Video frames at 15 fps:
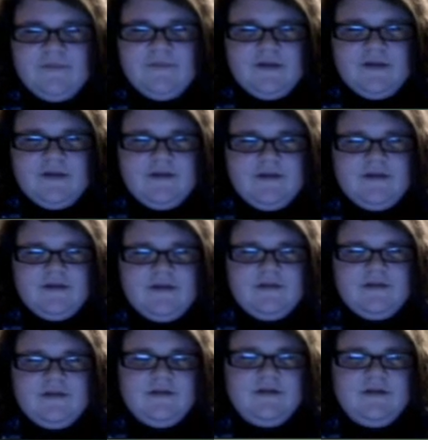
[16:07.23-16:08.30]

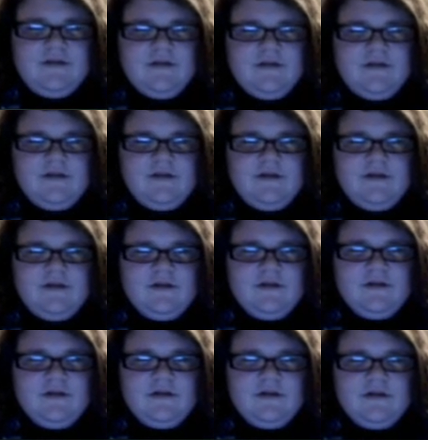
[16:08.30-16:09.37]

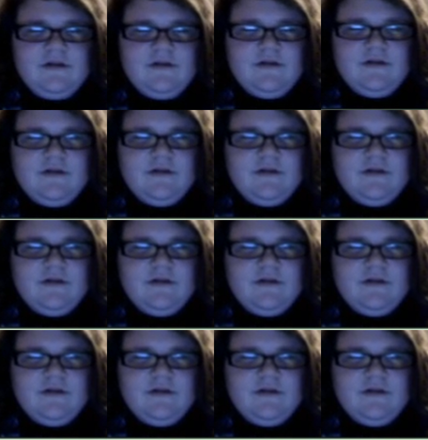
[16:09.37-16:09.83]
(silence)